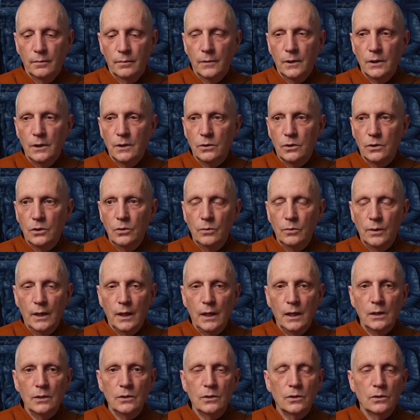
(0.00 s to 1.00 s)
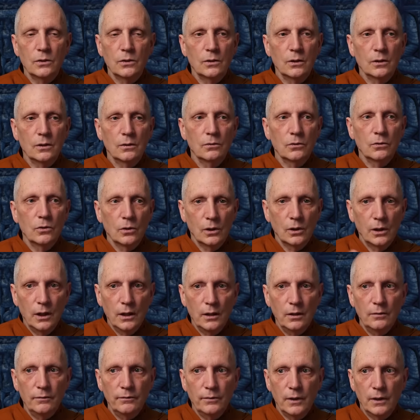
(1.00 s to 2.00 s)
these Q and A's is that to
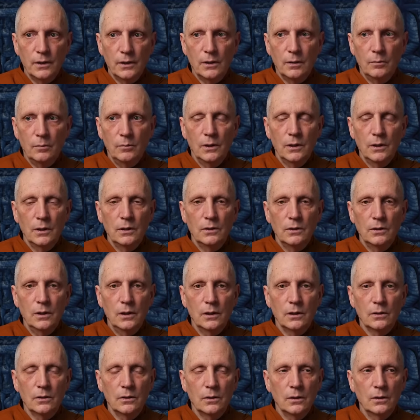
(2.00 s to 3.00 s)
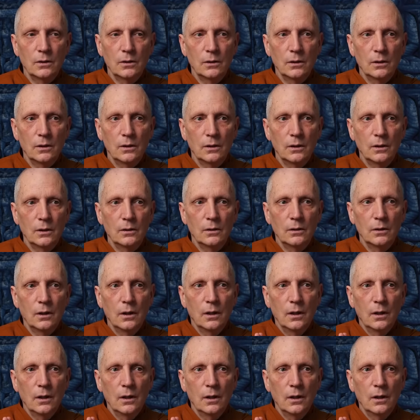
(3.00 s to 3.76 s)
clarify some of these things that,